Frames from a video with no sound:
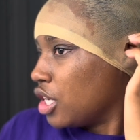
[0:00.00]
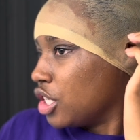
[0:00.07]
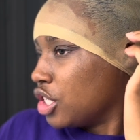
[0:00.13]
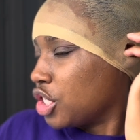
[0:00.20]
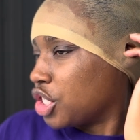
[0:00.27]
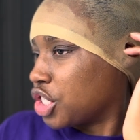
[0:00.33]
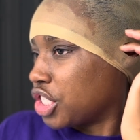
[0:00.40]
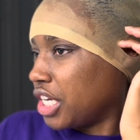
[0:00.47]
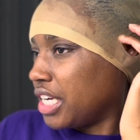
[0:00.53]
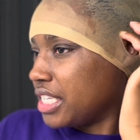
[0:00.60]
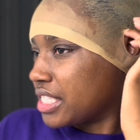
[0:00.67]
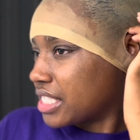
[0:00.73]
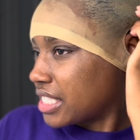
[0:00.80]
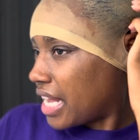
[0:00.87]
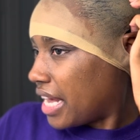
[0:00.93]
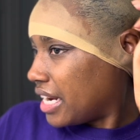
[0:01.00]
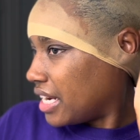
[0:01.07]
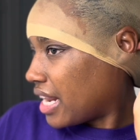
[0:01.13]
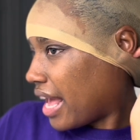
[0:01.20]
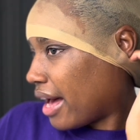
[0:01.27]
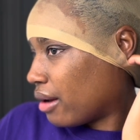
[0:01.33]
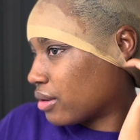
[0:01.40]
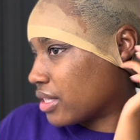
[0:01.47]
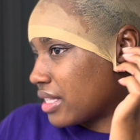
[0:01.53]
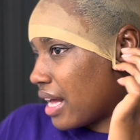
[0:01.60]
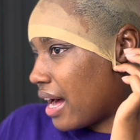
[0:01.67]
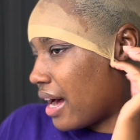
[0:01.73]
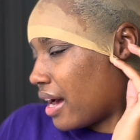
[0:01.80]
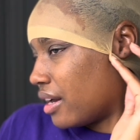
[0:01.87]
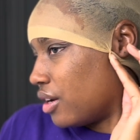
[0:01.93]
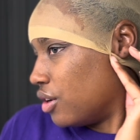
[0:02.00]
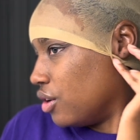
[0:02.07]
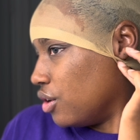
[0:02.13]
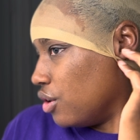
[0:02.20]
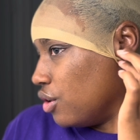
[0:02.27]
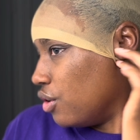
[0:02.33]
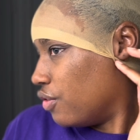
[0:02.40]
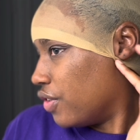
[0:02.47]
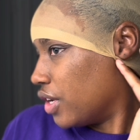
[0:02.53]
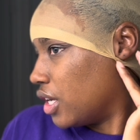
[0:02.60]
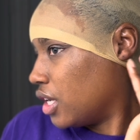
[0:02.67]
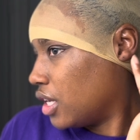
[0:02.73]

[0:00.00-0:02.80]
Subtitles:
She's standing outside of